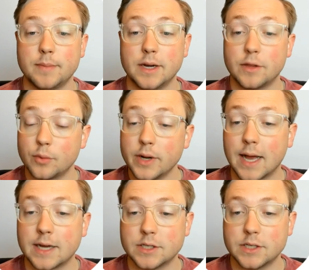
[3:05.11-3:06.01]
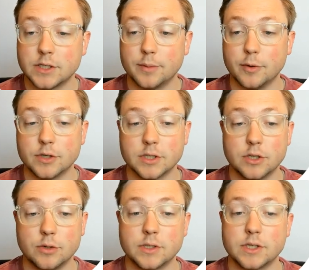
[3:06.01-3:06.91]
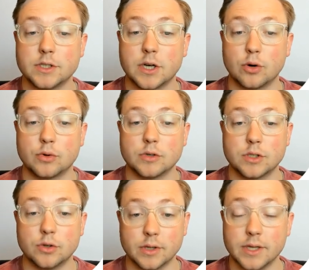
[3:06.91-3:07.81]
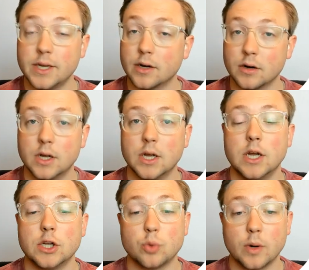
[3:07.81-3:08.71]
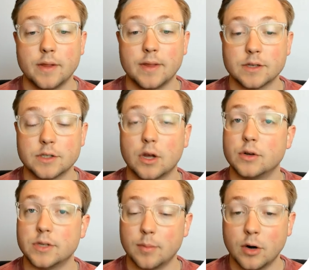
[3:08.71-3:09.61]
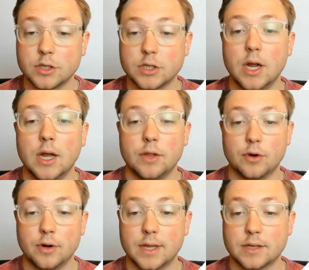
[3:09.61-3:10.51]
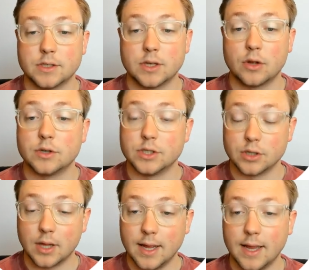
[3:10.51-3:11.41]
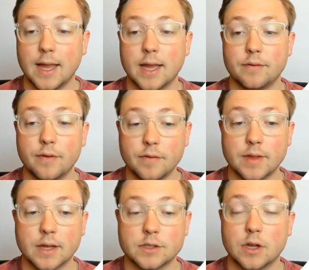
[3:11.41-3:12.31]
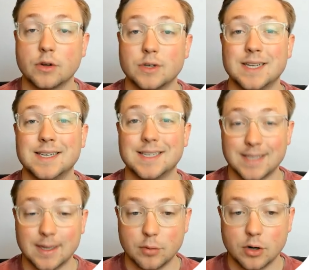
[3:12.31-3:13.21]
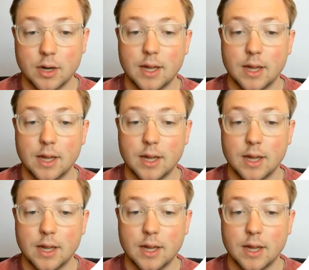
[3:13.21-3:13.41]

made three cash distributions to its shareholders during the year $20,000 in March, $30,000 in July, and $50,000 in December.